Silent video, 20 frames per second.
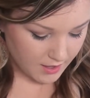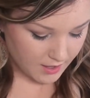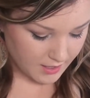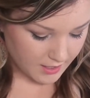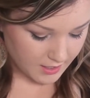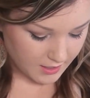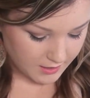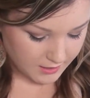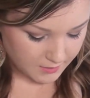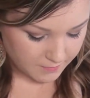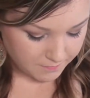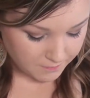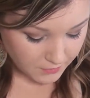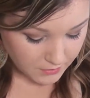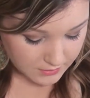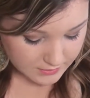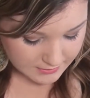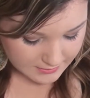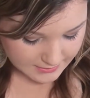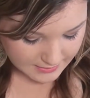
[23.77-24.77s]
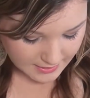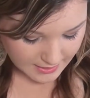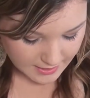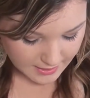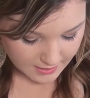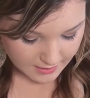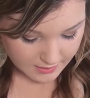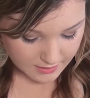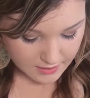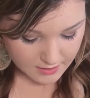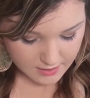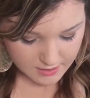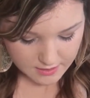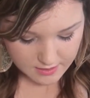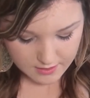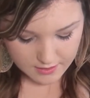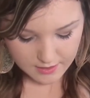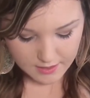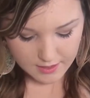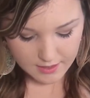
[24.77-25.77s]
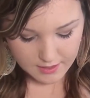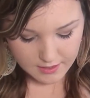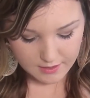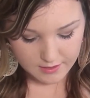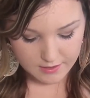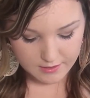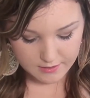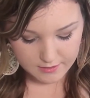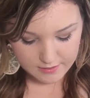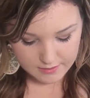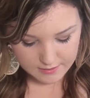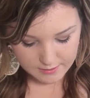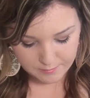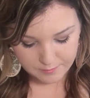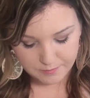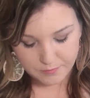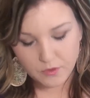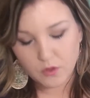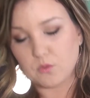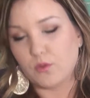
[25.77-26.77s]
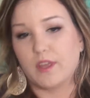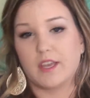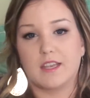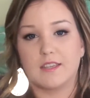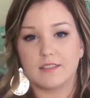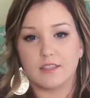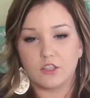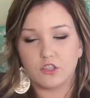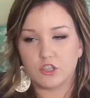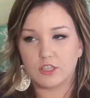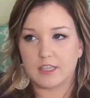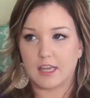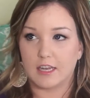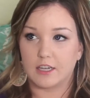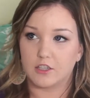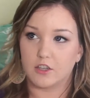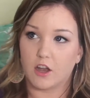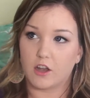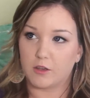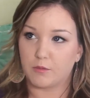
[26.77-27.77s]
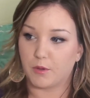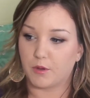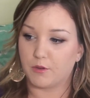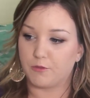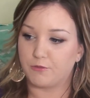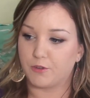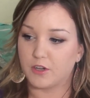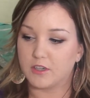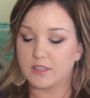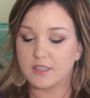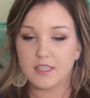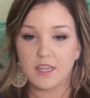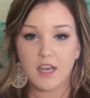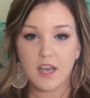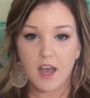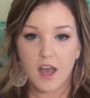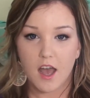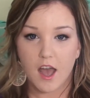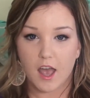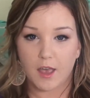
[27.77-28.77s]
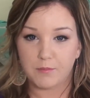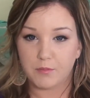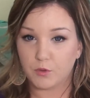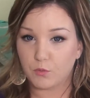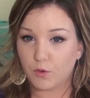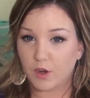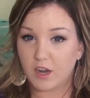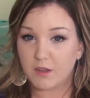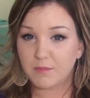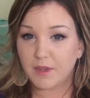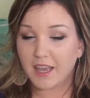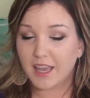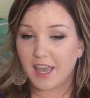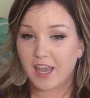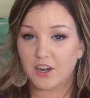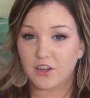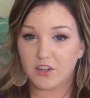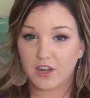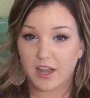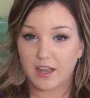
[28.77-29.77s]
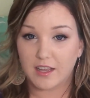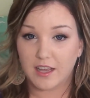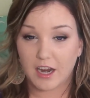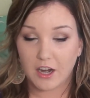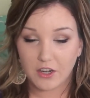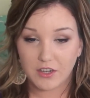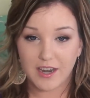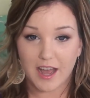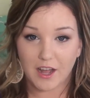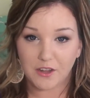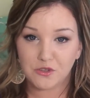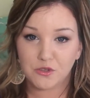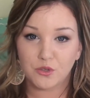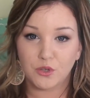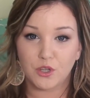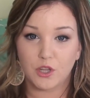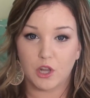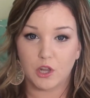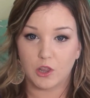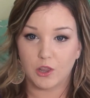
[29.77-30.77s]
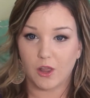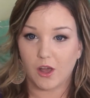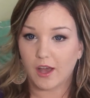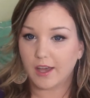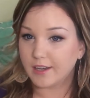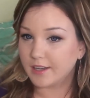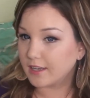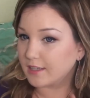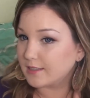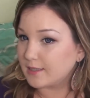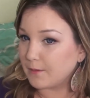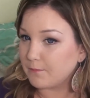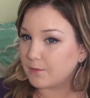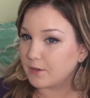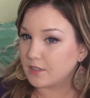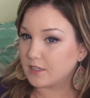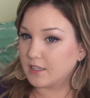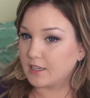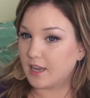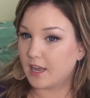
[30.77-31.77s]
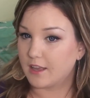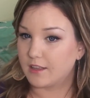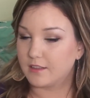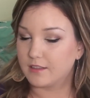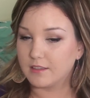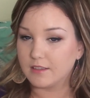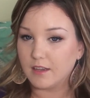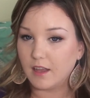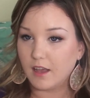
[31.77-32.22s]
And the first thing is, well, I guess I'll just kind of talk about it first. I've been wearing my hair natural a lot, except for today.